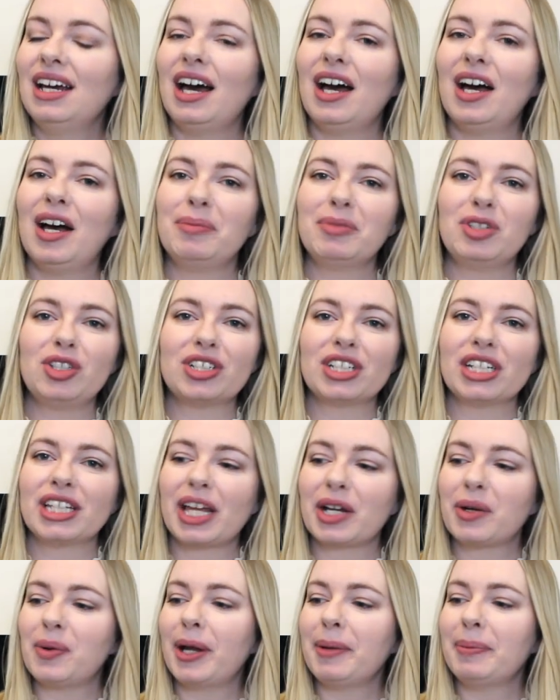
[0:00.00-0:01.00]
Usually
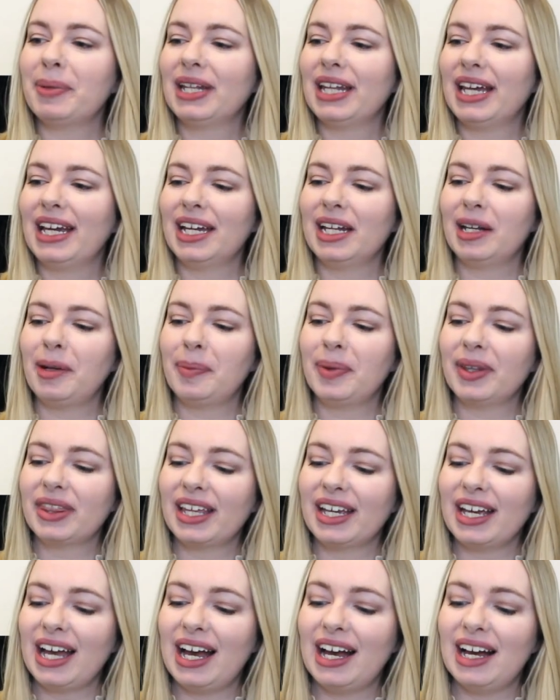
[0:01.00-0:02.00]
they're quite plain, but
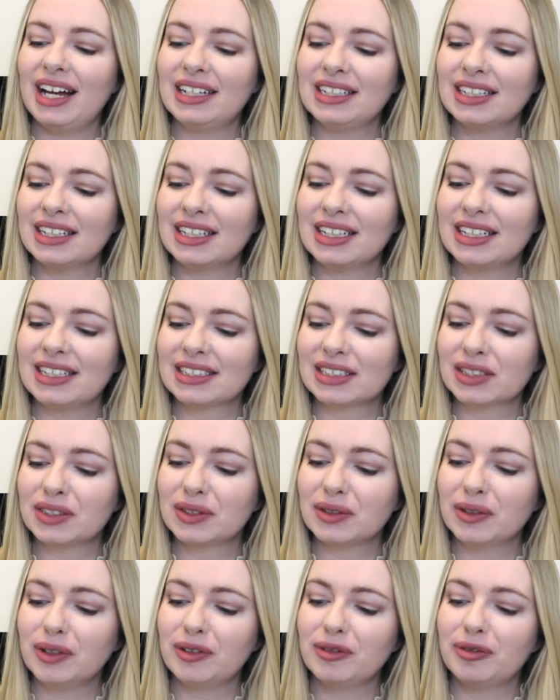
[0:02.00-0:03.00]
they had these
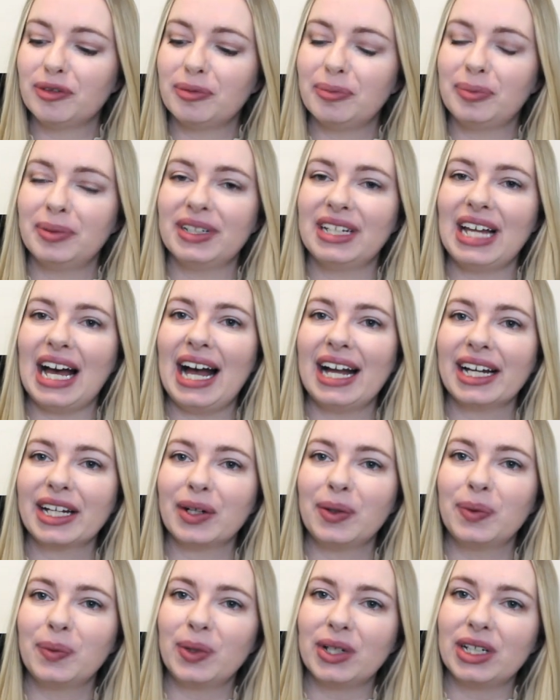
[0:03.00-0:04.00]
sort of
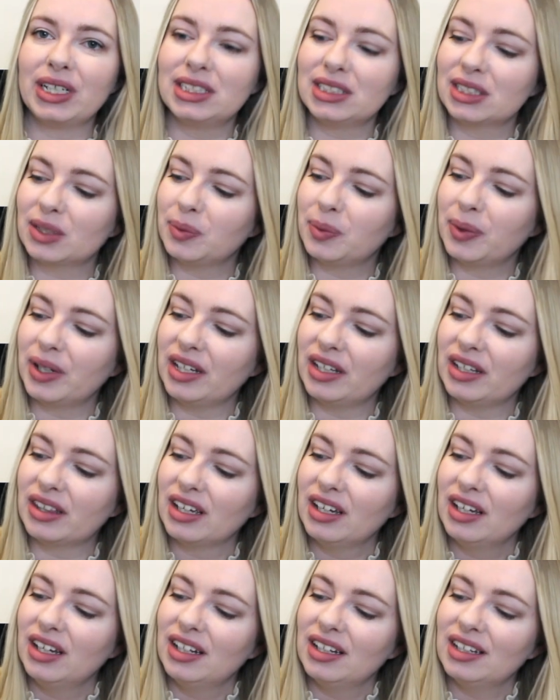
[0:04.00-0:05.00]
black ones with
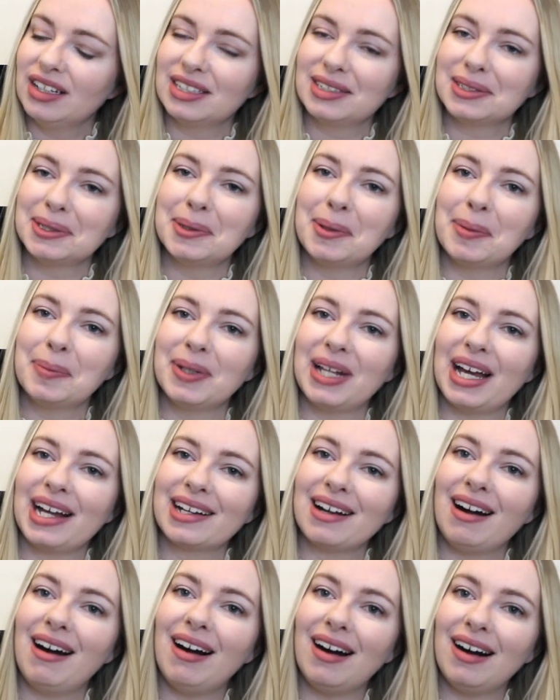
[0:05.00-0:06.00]
little
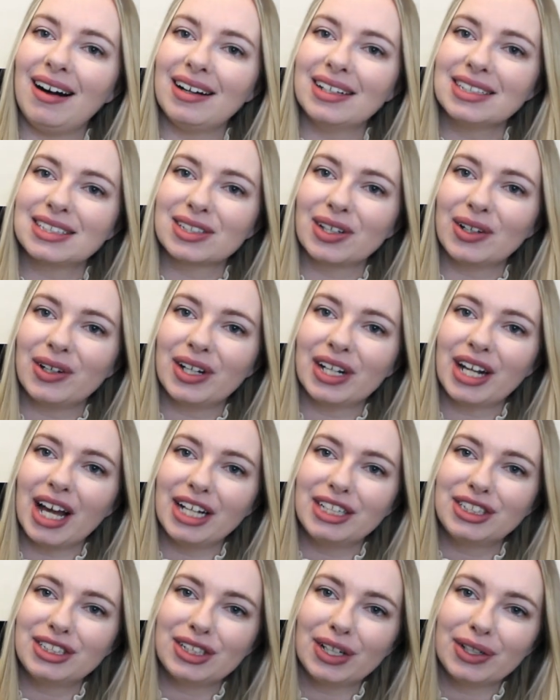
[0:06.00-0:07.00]
black hearts on.
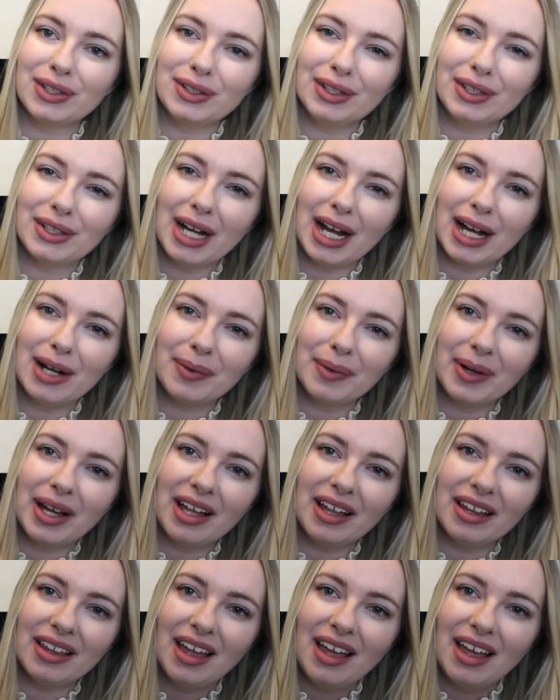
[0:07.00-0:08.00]
I don't know how
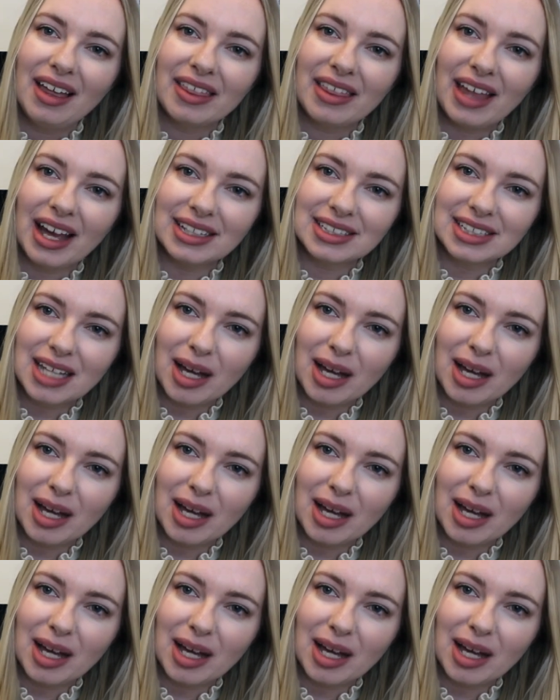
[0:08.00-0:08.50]
well that is